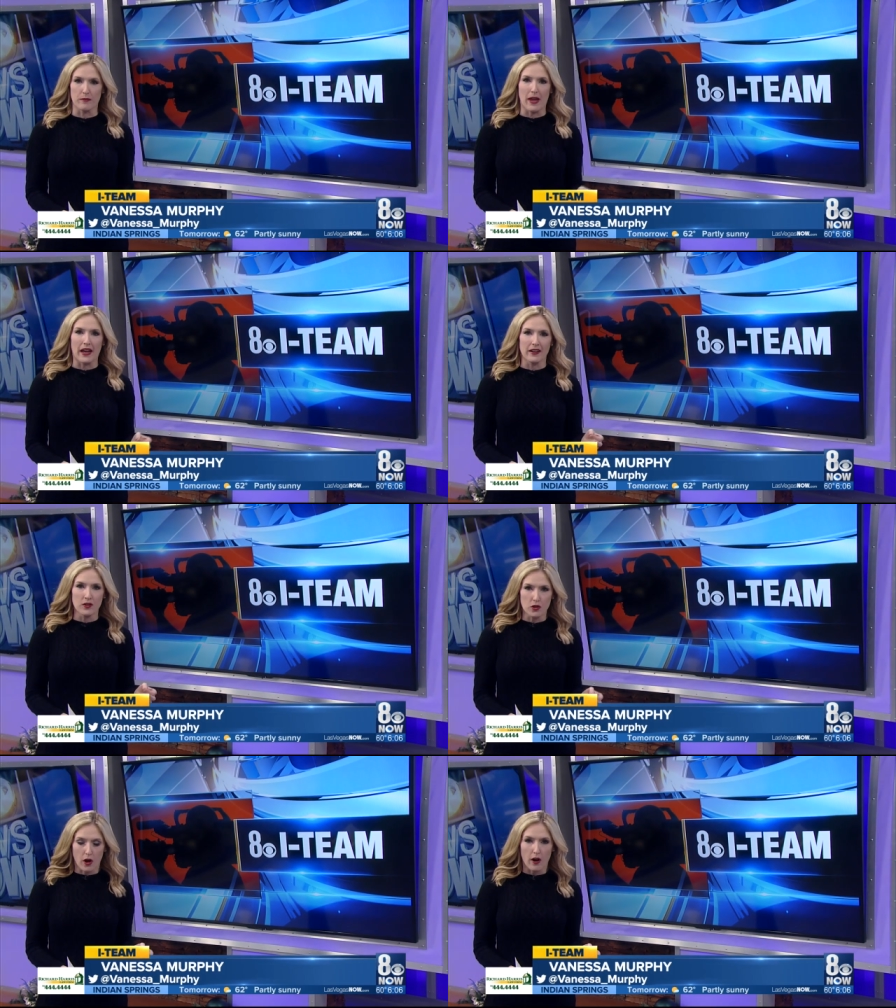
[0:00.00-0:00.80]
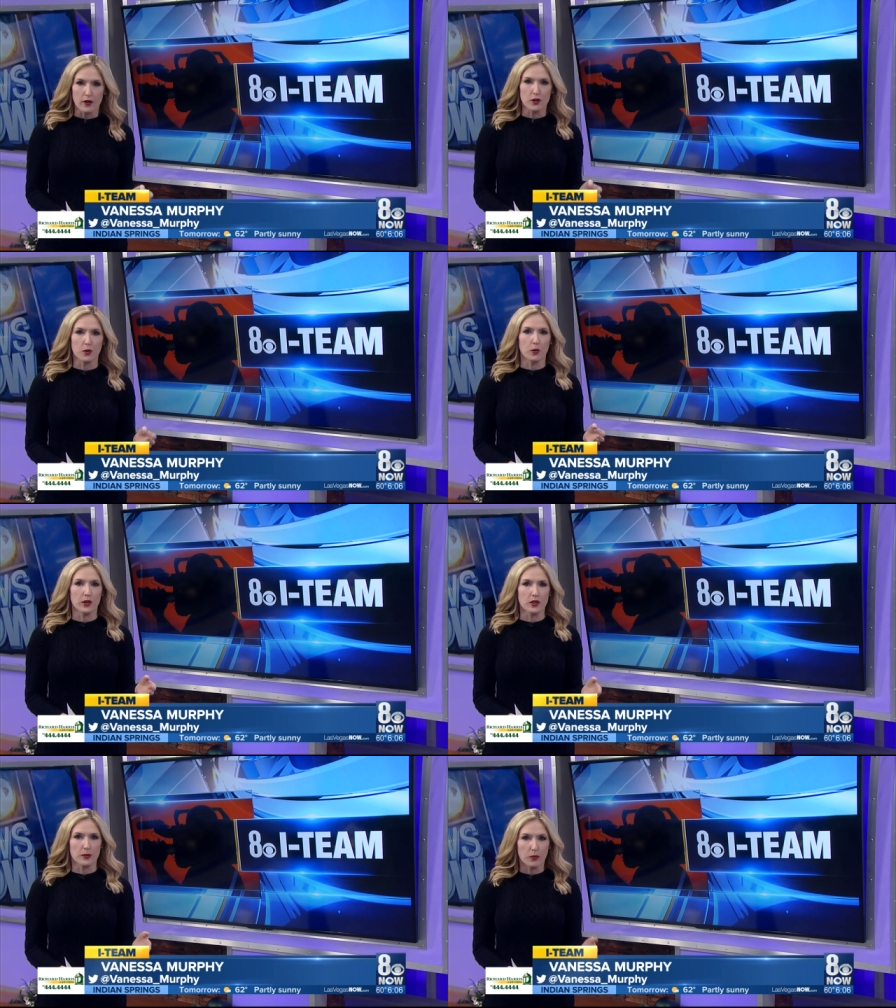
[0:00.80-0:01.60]
The man in charge,
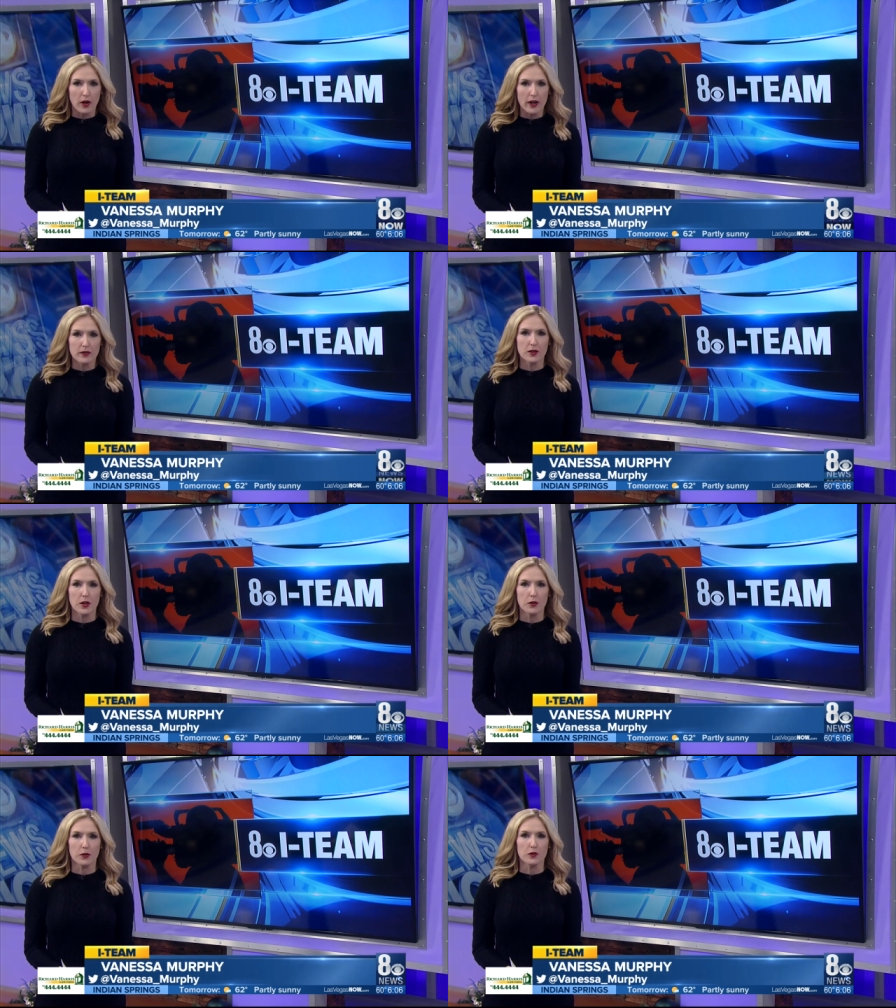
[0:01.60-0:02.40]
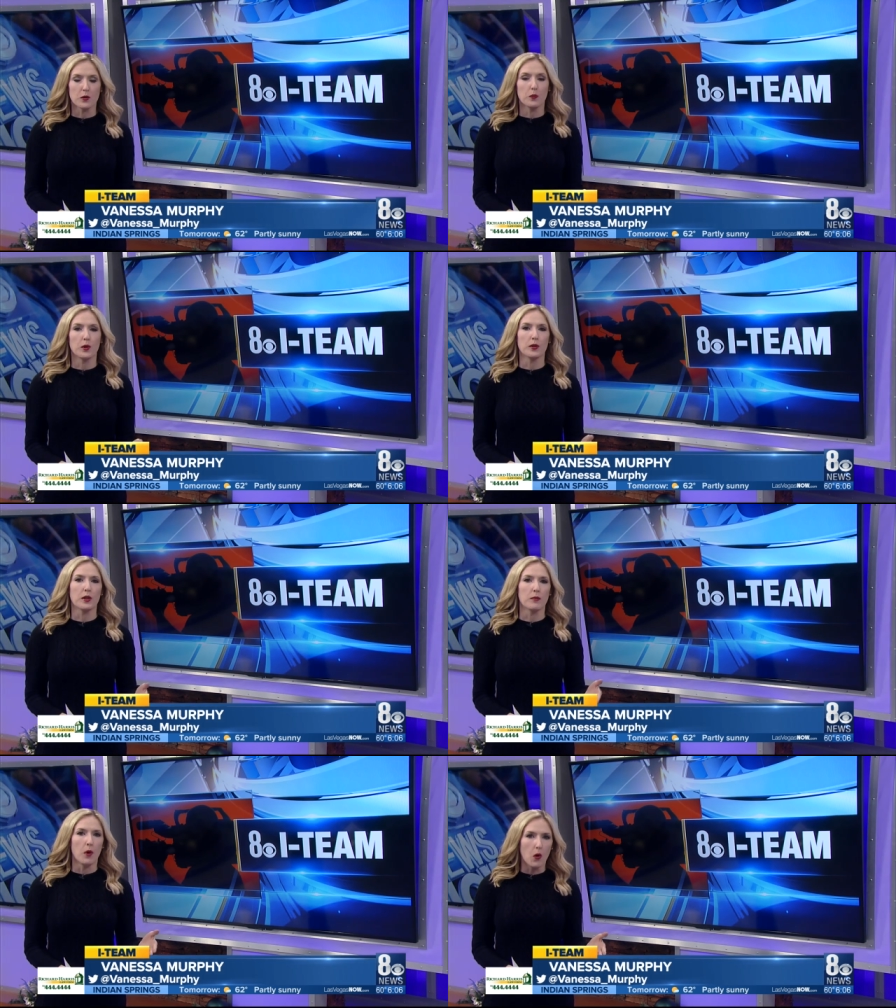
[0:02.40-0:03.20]
according to prosecutors,
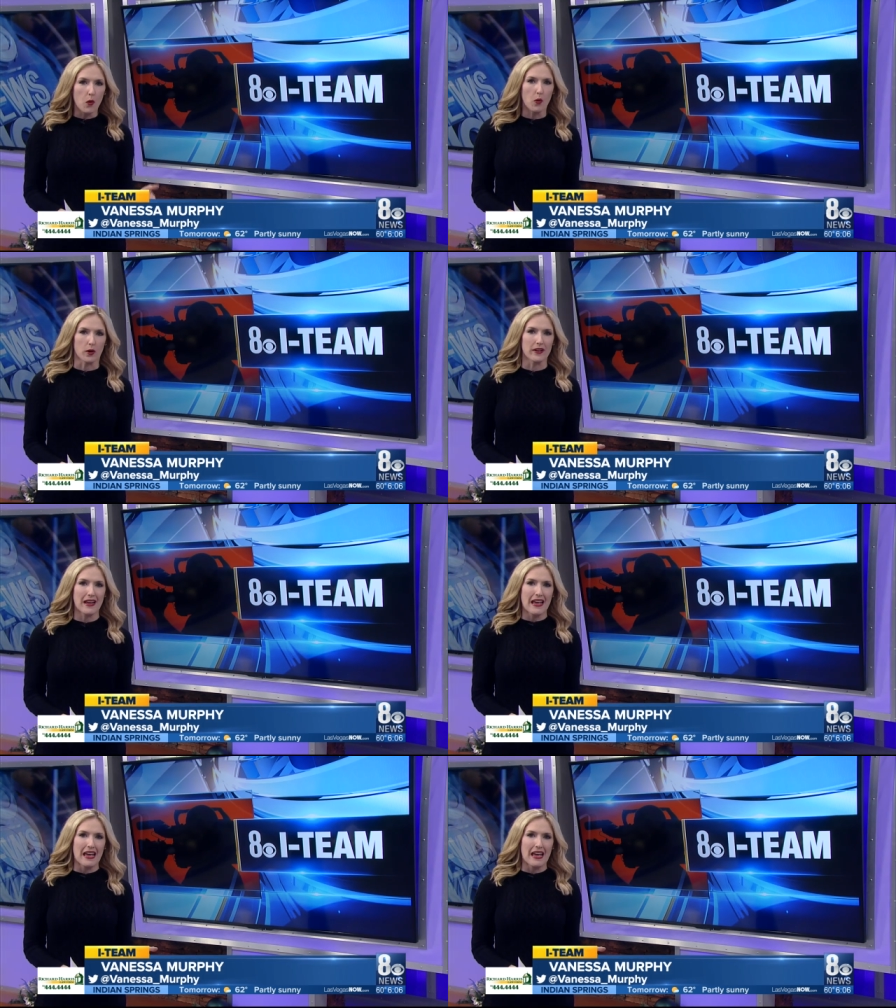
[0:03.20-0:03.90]
William Hoard.